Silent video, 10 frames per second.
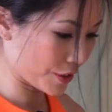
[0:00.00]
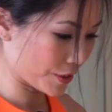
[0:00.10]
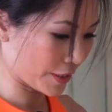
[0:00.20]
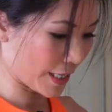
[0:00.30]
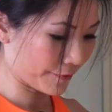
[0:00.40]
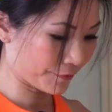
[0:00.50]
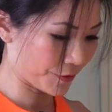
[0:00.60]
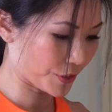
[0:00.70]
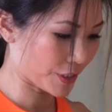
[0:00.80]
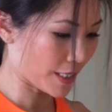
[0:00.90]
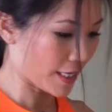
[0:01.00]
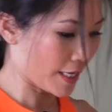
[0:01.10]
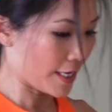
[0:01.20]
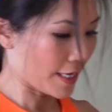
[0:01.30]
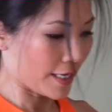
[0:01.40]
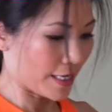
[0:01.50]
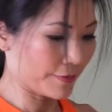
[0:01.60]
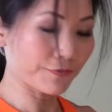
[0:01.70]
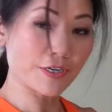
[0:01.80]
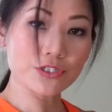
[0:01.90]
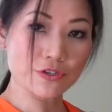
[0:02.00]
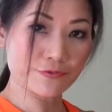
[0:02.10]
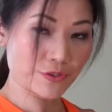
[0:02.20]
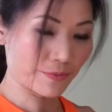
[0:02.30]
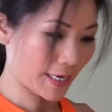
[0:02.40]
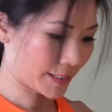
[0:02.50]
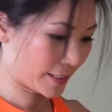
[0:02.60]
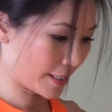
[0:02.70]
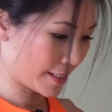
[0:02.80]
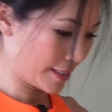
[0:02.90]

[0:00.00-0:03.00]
the left foot in front of your right.